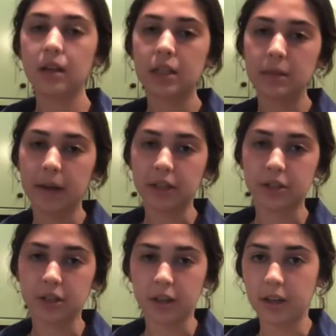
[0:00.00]
to make
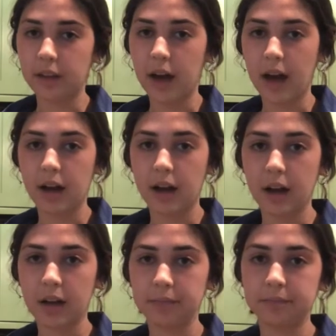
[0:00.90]
sure that
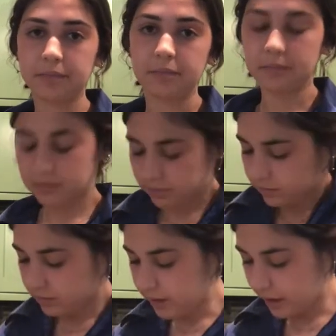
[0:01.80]

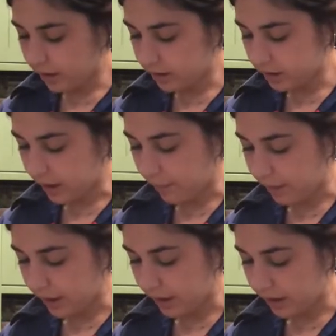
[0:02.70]
they are
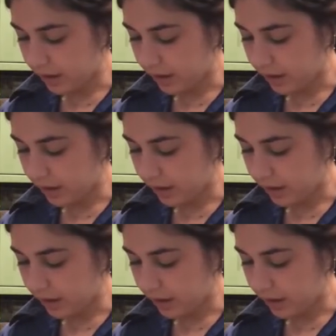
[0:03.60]
separate.